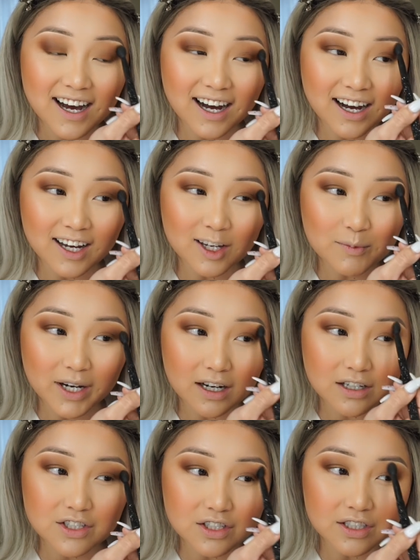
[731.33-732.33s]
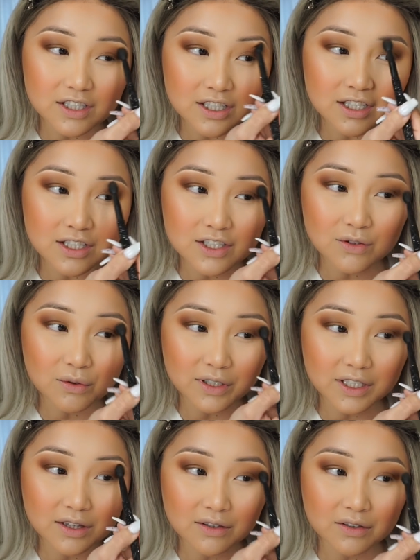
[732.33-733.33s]
I'm actually
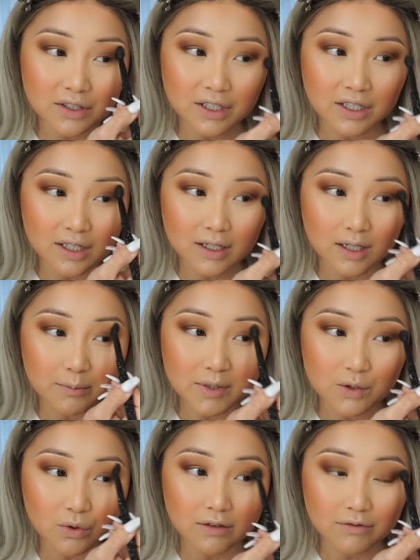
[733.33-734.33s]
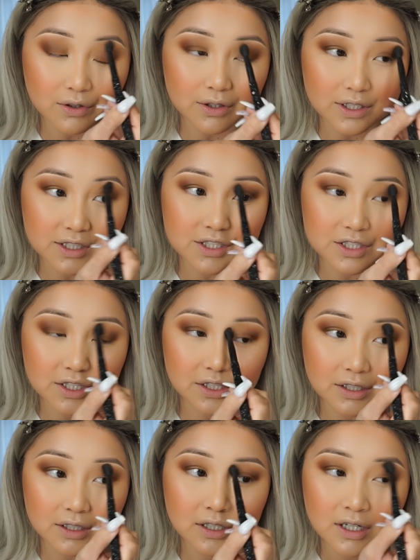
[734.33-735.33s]
23, gonna be 24 this
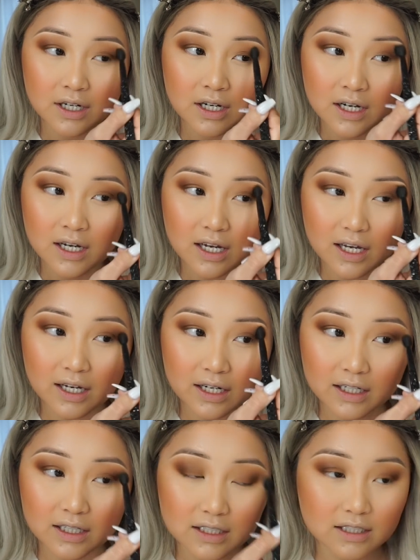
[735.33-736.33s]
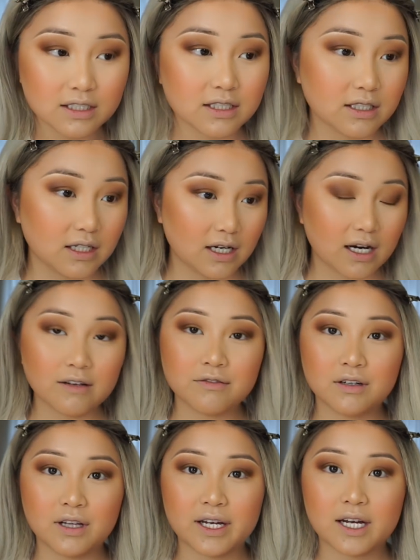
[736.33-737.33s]
year, and I
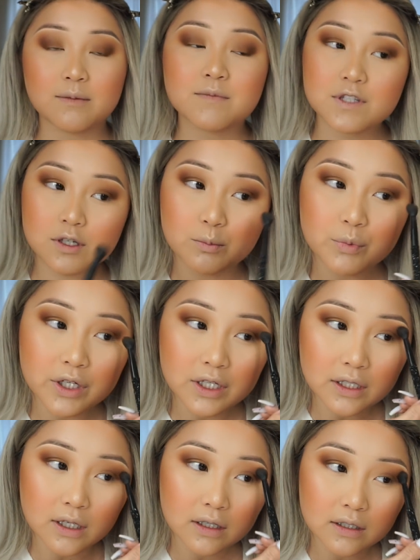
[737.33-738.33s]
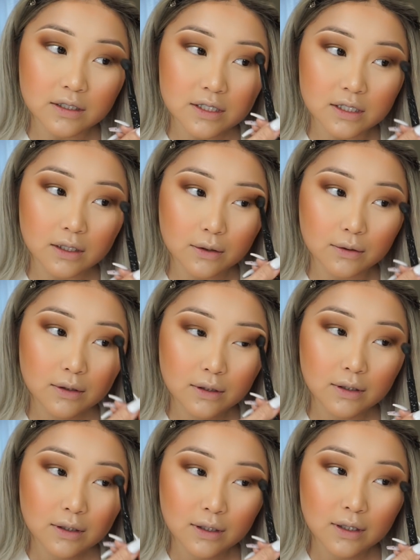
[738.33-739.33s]
feel like I'm still pretty young, so
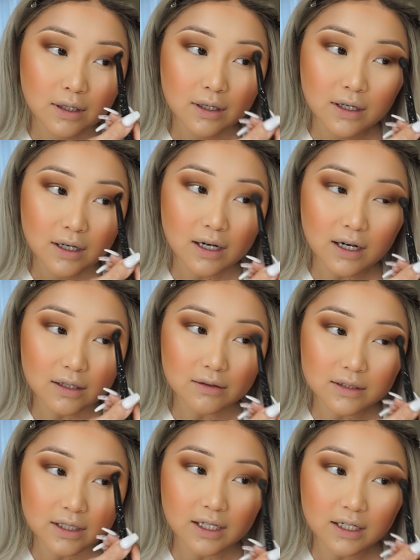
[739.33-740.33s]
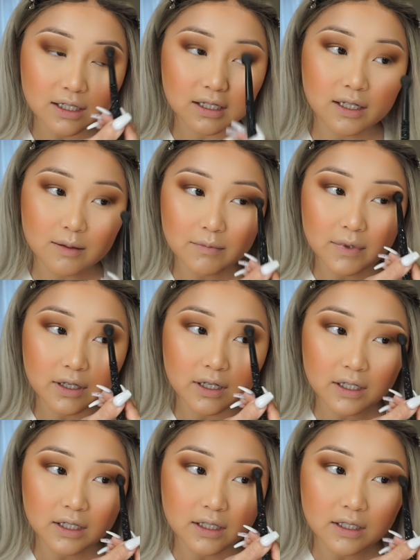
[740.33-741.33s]
I don't think I need to get
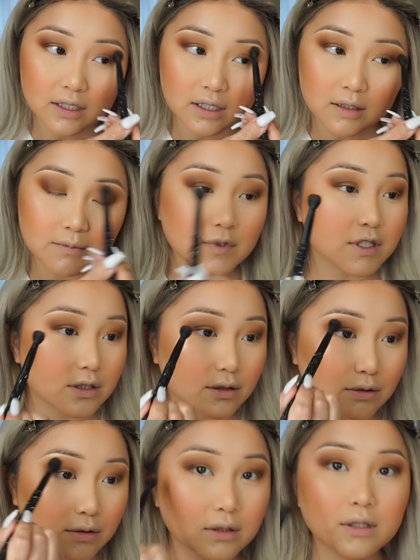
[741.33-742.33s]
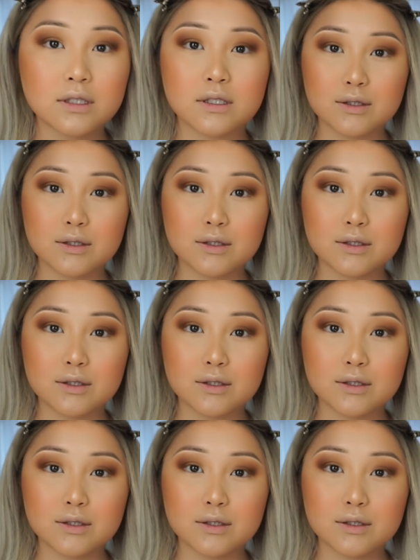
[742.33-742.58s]
married anytime soon.